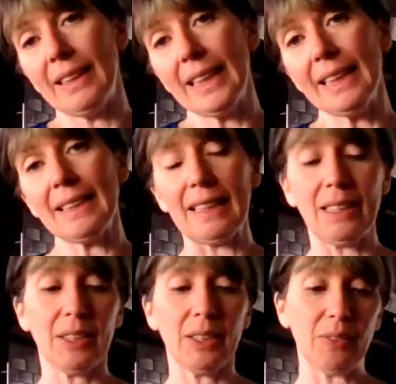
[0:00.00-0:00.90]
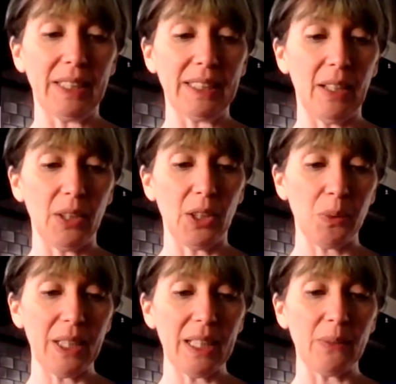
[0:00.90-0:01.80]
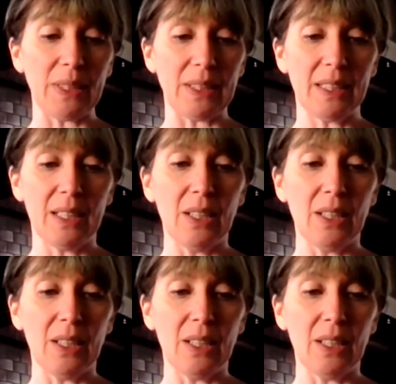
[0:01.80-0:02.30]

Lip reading: Easy, write down the 3 liquids.